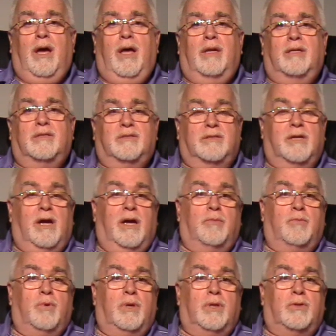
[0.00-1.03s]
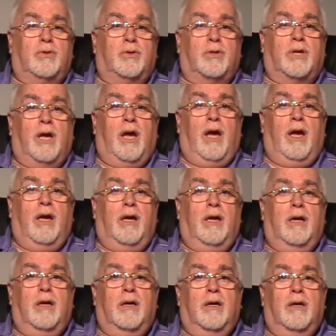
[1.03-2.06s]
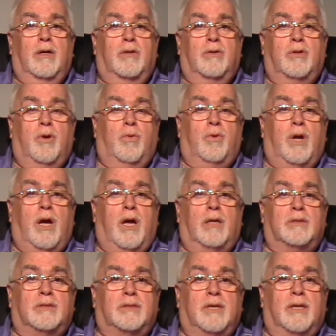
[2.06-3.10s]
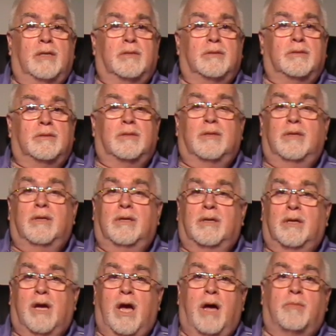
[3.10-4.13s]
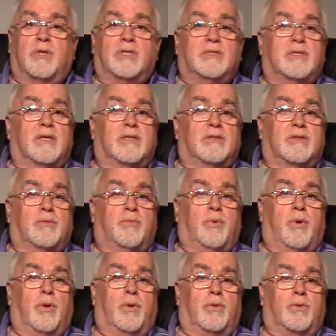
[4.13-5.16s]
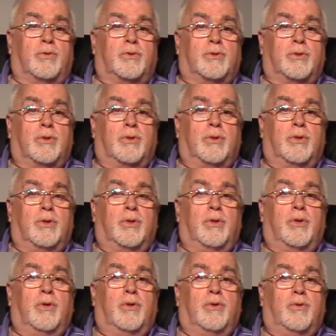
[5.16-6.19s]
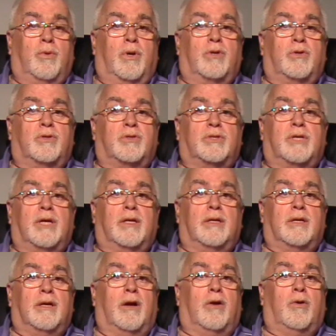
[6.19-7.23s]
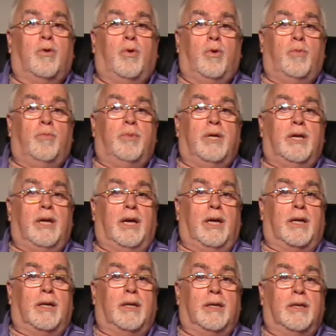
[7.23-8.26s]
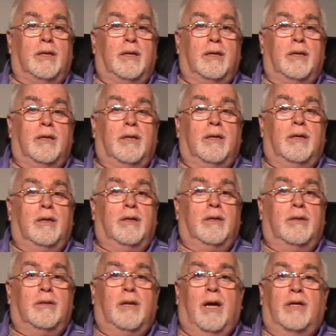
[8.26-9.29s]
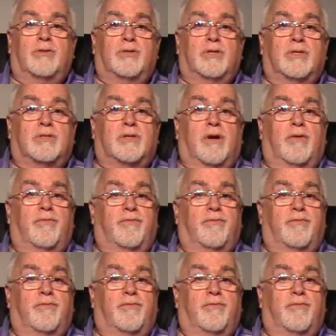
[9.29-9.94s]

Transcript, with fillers: And it's time we took a no nonsense, common sense approach to understanding our whole being, not just our